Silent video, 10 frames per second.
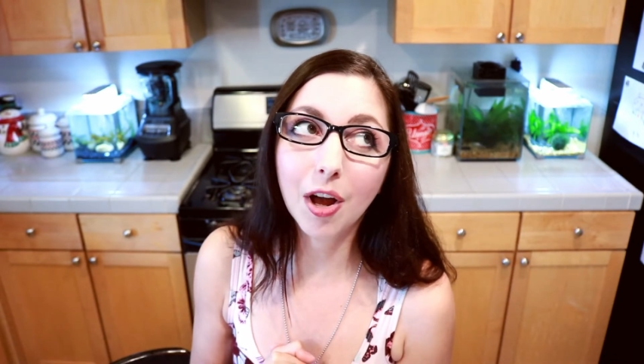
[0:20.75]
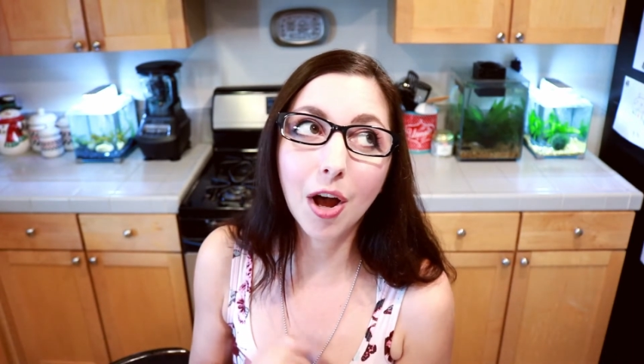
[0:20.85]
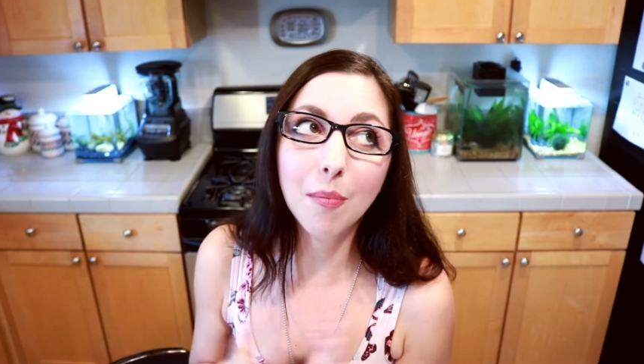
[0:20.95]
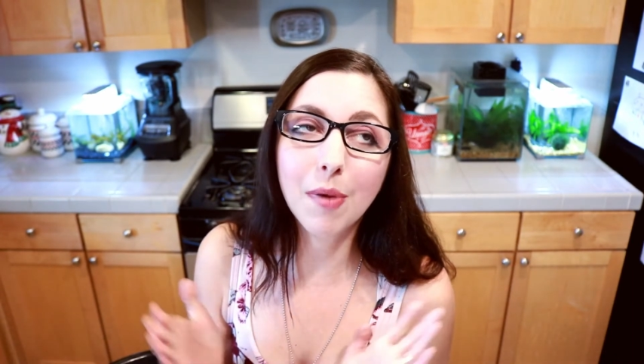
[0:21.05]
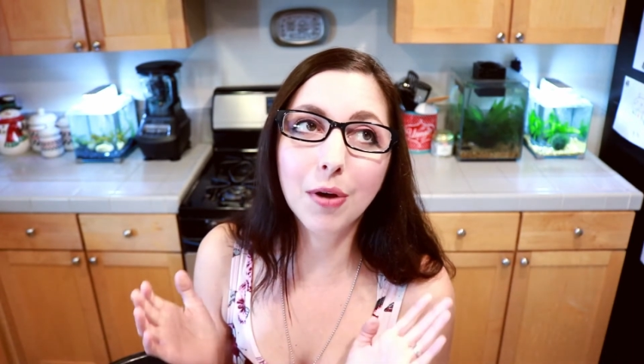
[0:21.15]

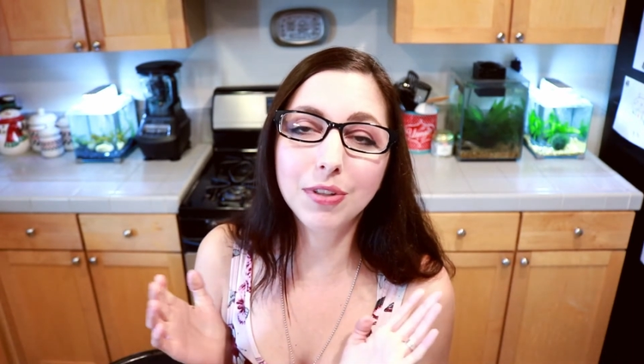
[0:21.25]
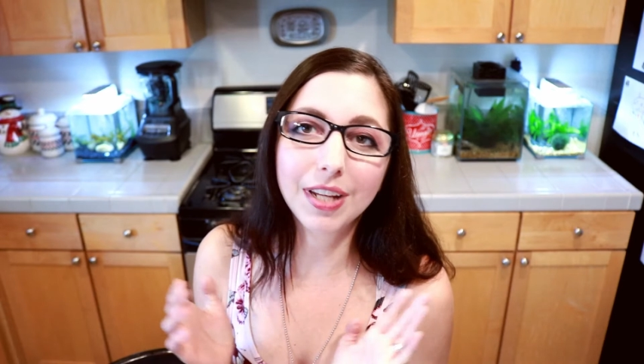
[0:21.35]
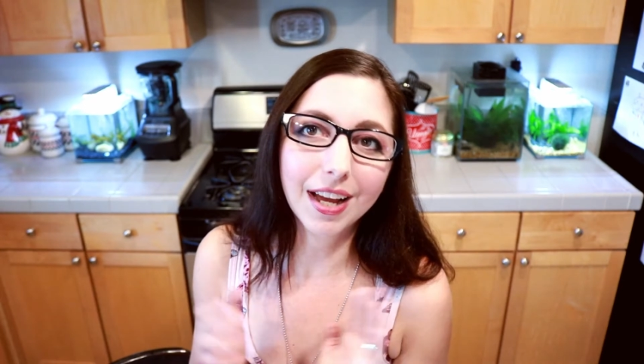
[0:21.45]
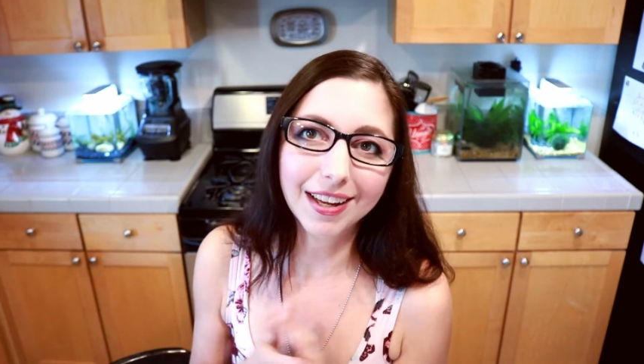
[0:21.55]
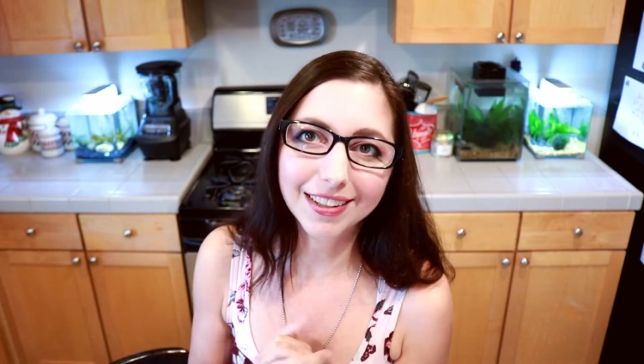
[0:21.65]

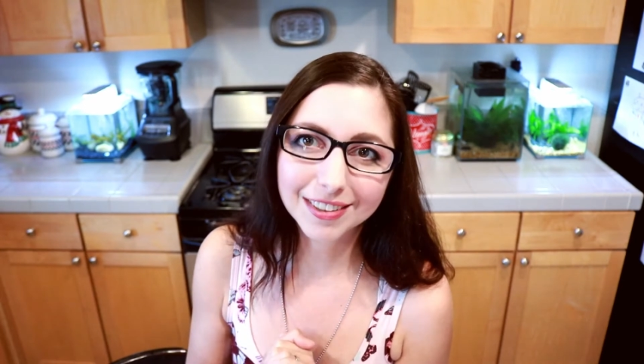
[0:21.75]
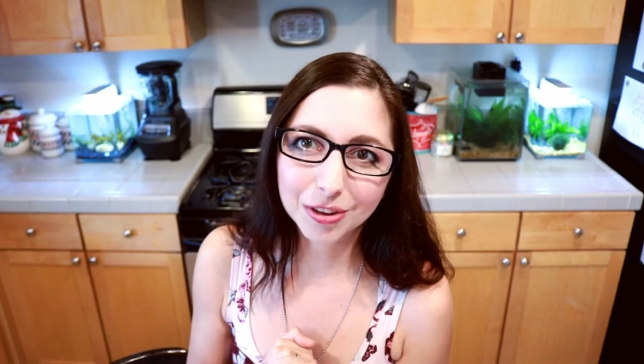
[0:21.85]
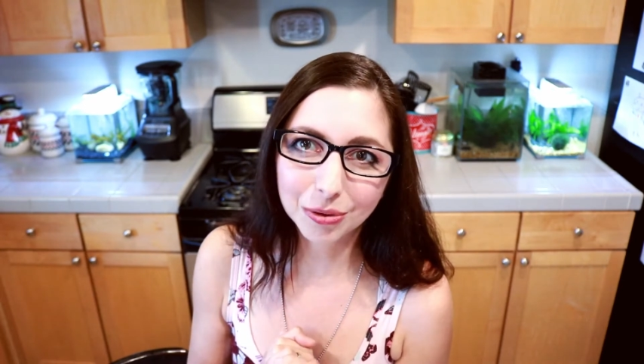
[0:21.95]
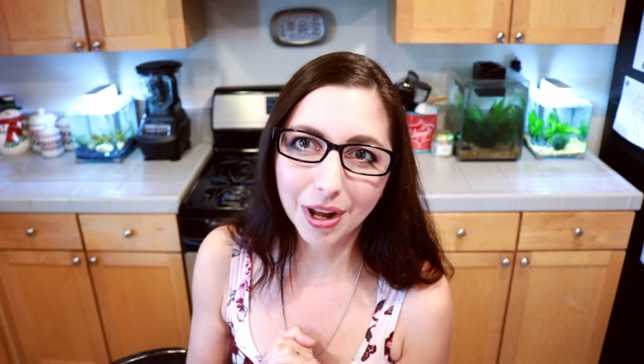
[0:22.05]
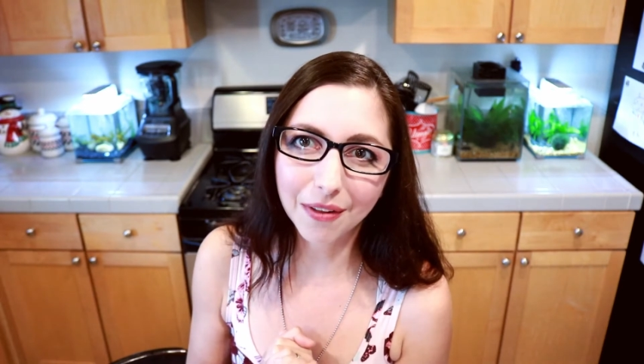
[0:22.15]
ammonia
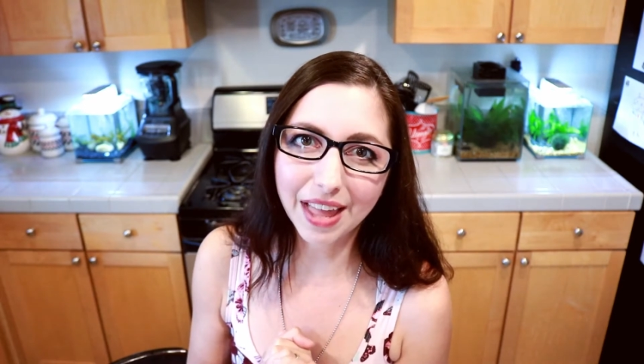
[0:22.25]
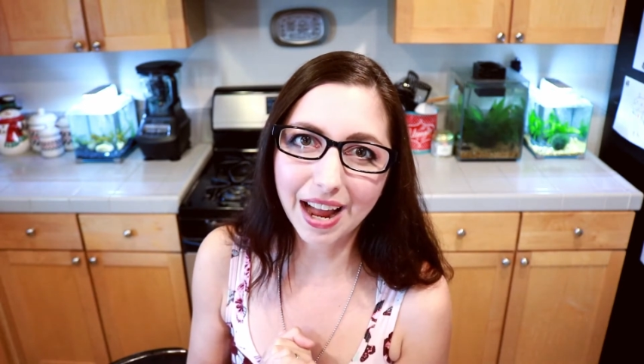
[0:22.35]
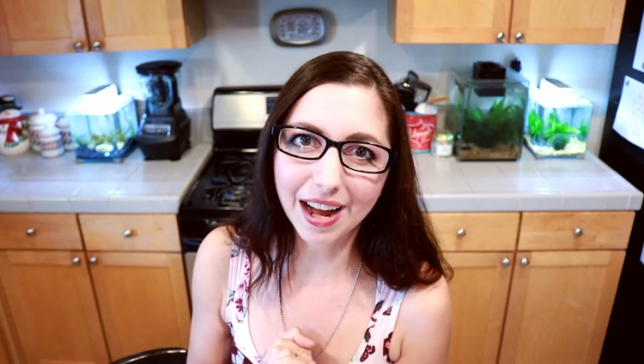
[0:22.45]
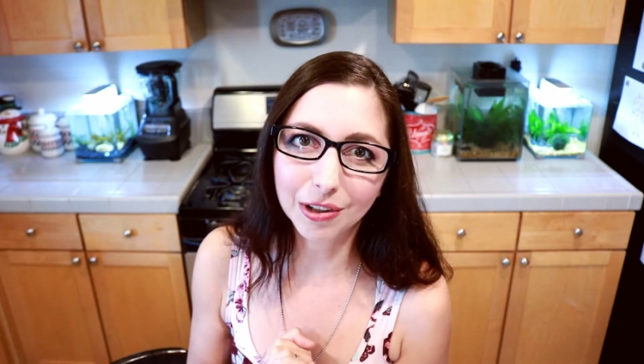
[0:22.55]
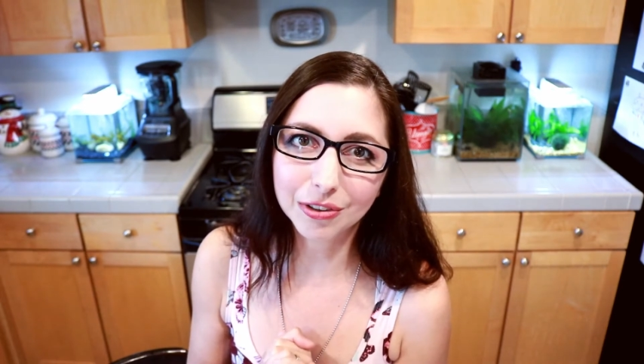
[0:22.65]
throughout the
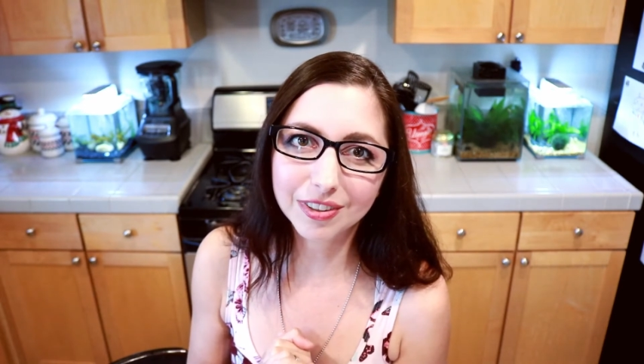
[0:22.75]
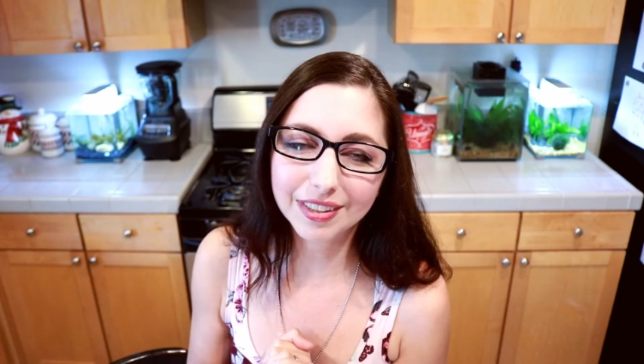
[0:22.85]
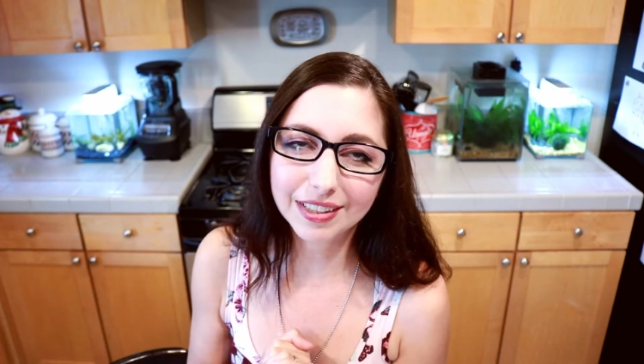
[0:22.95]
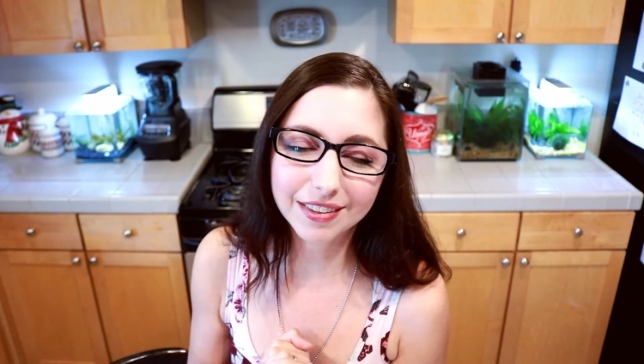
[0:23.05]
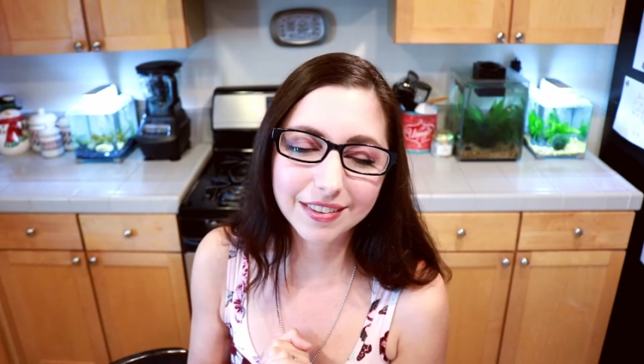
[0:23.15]
house
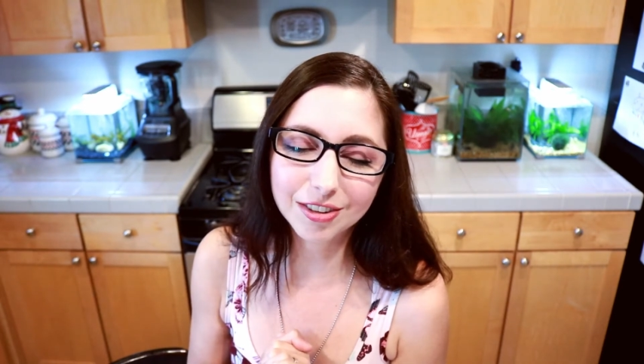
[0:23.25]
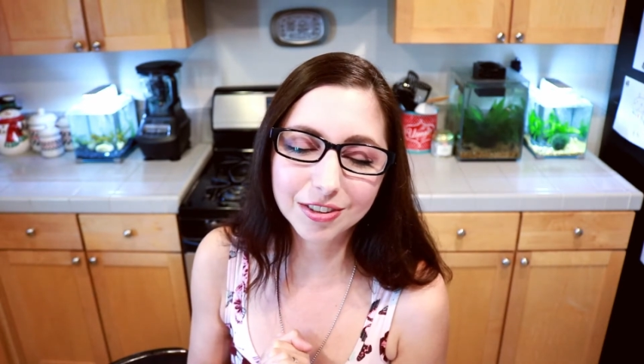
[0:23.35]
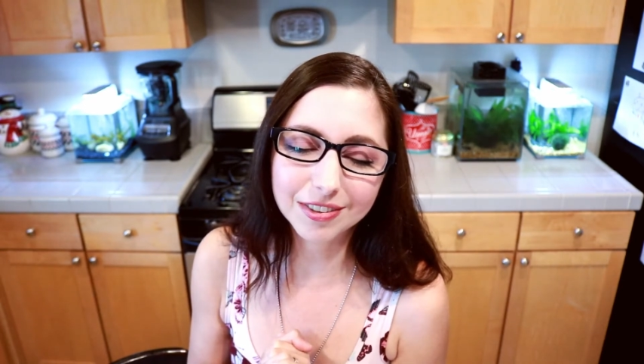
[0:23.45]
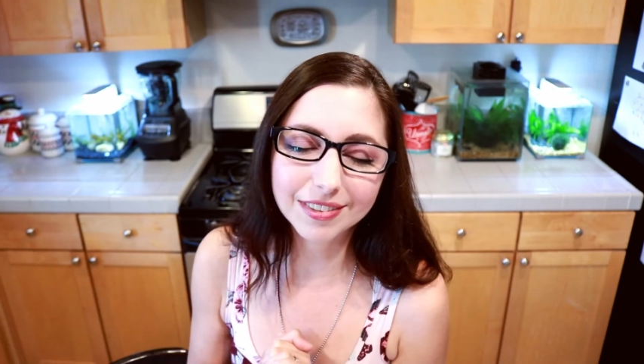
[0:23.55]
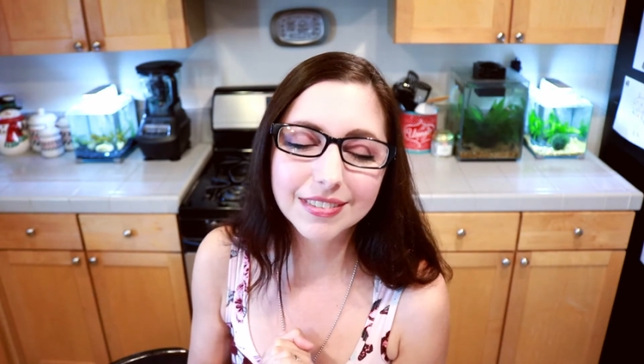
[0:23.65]
is
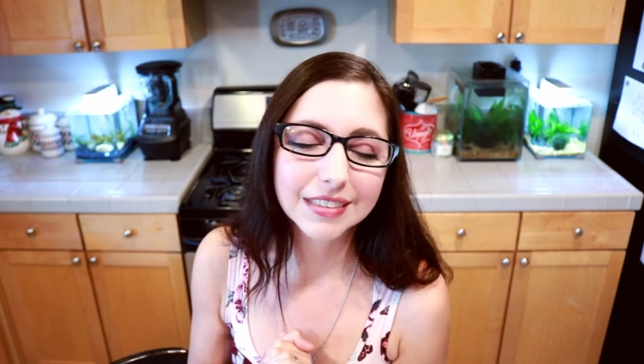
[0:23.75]
just,